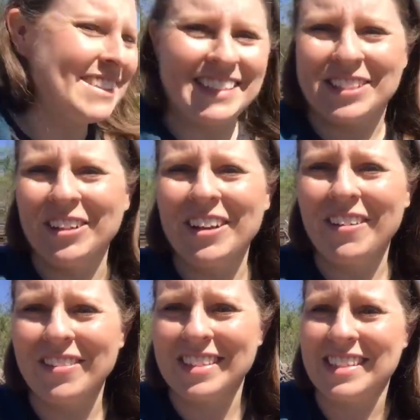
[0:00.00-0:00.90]
She's running
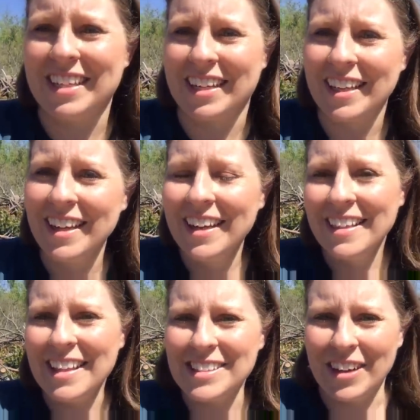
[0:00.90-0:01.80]
around the stick.
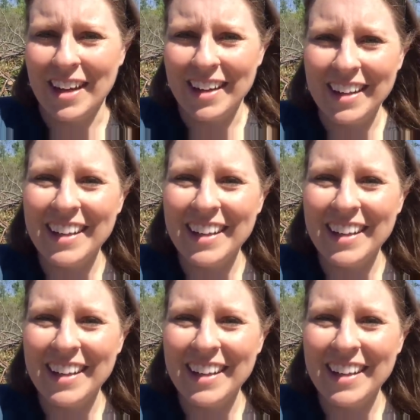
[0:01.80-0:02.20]
That's great.